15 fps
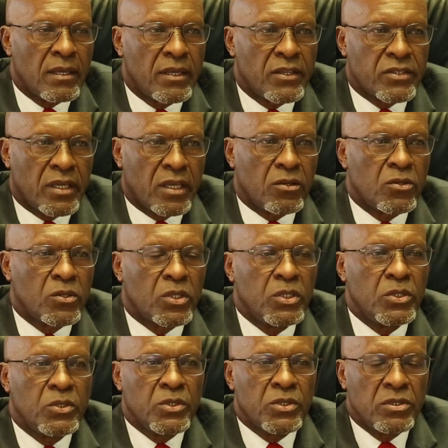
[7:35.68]
As I
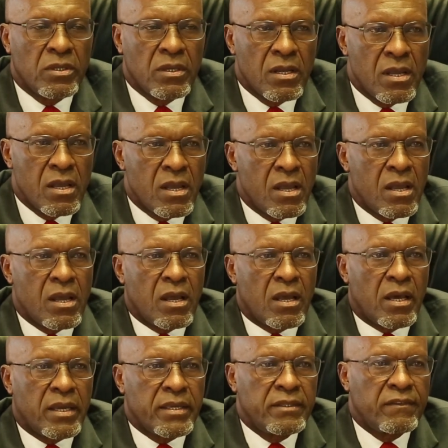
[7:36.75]
conclude,
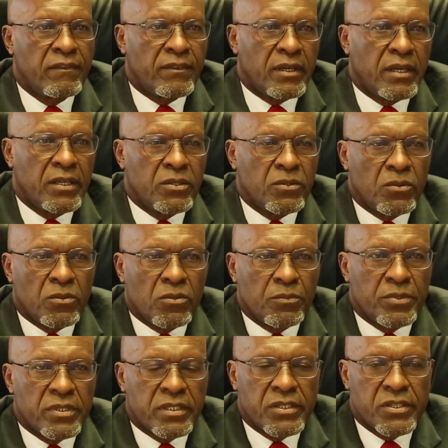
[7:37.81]
I invite all
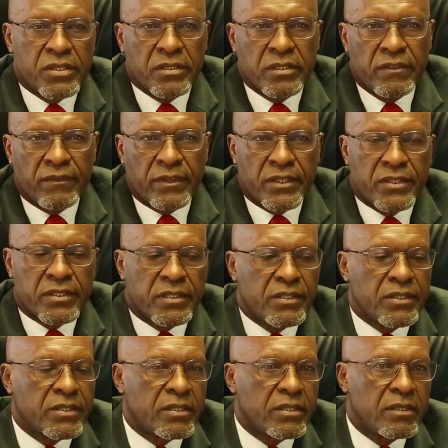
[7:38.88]
potential
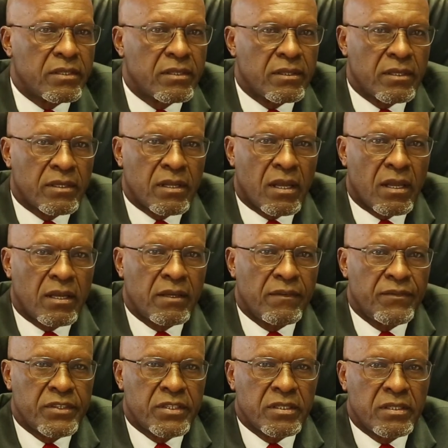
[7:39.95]
investors that are
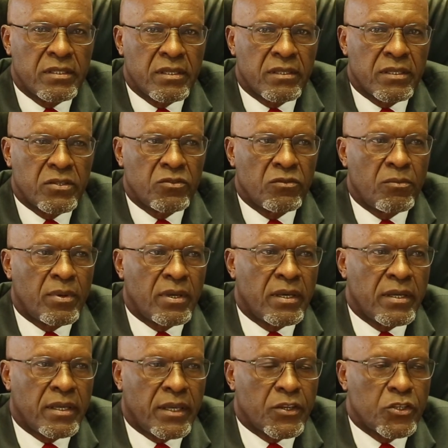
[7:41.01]
visiting the
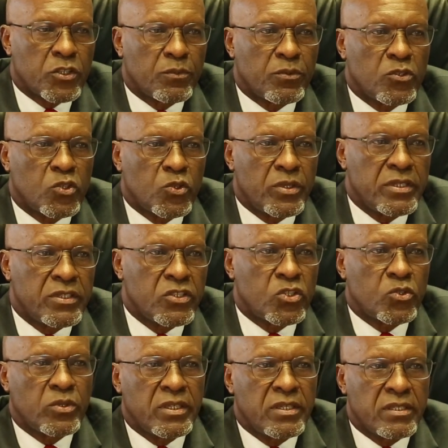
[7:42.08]
Dubai Expo
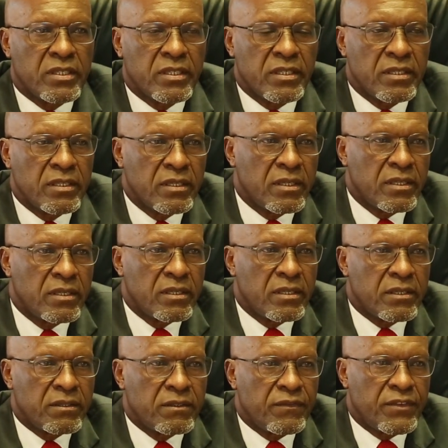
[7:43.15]
2020
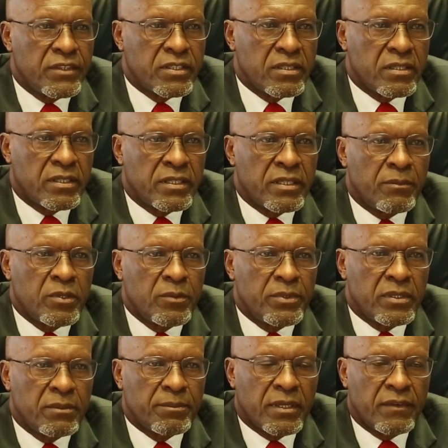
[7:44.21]
to visit the
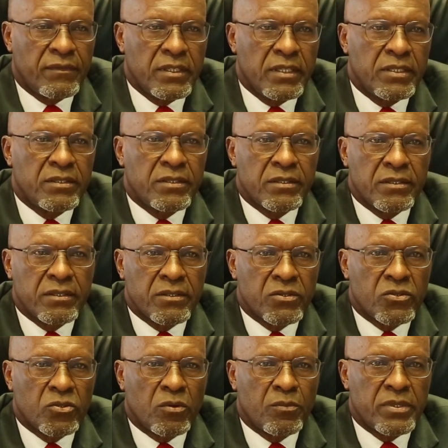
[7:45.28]
Namibian Pavilion
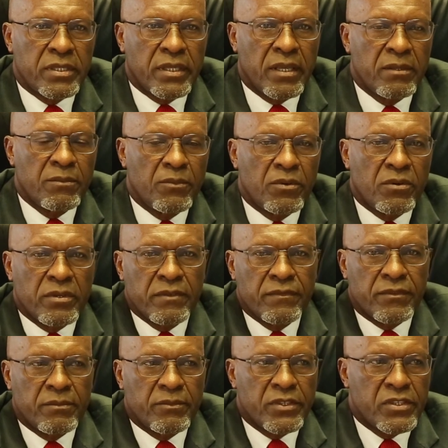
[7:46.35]
to obtain more
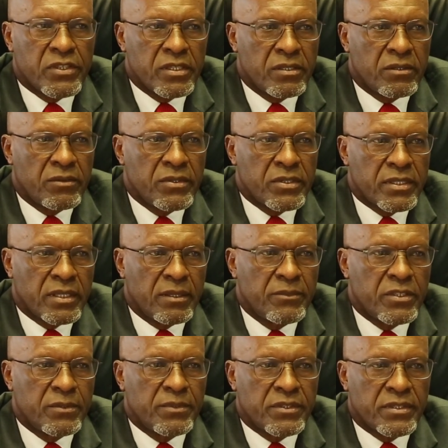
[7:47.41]
information on some
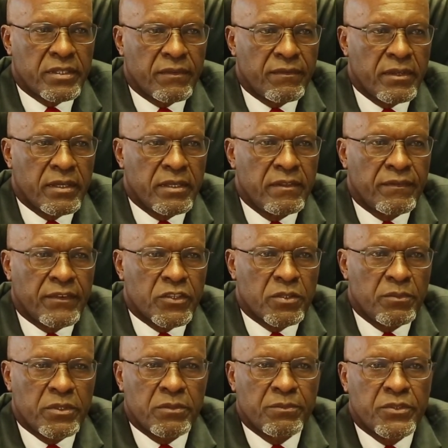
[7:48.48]
specific
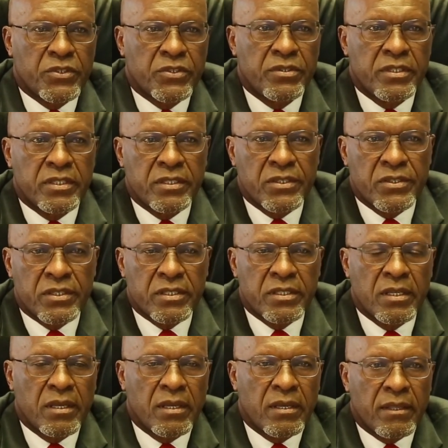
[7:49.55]
investment opportunities
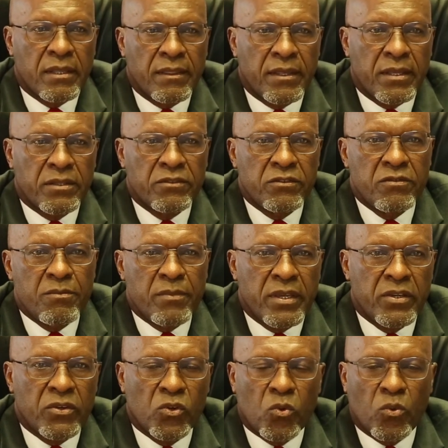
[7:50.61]
that you
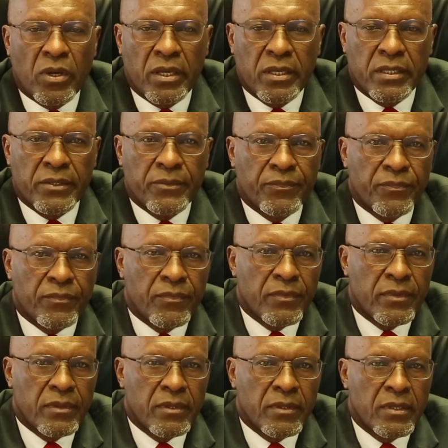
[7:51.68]
may require.
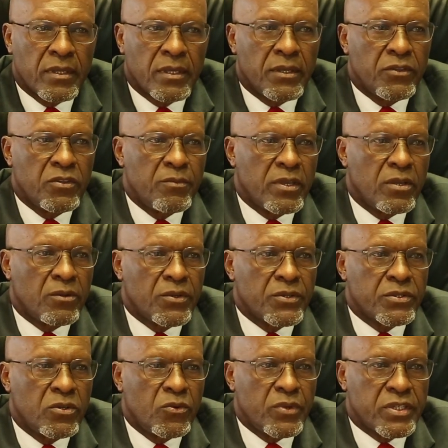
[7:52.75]
You may
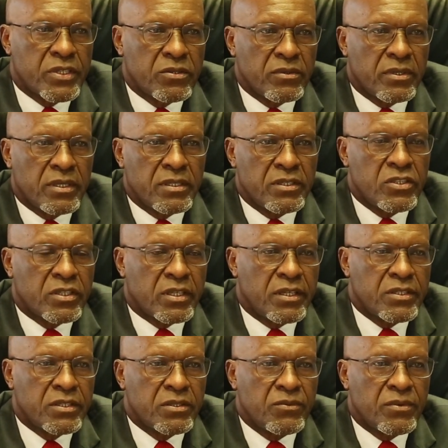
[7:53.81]
also wish to get in
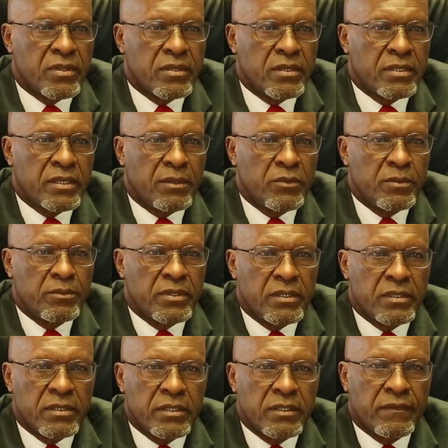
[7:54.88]
touch with the
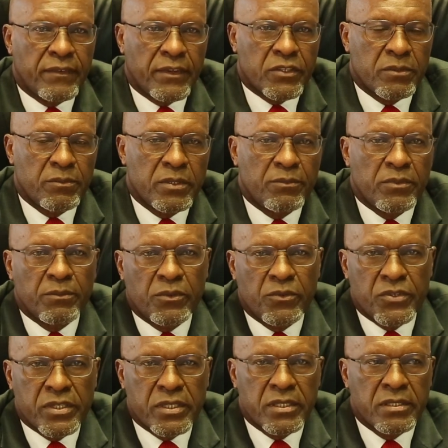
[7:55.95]
Namibian Investment
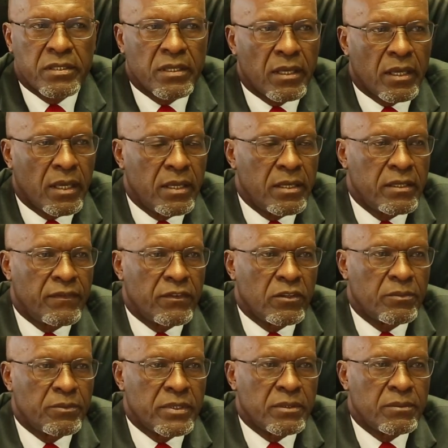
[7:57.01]
Promotion and
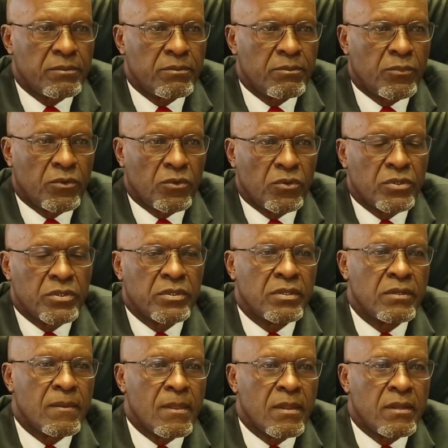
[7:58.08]
Development Board
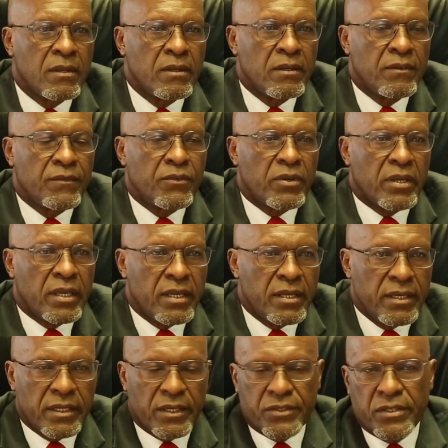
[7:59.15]
for
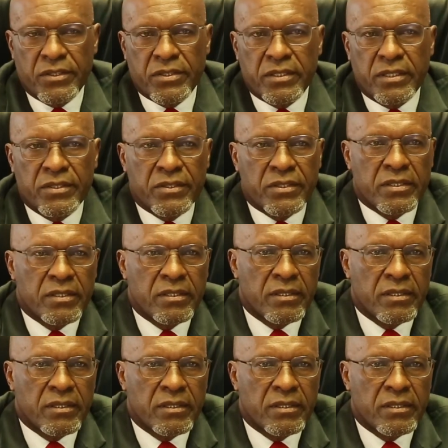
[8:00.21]
any assistance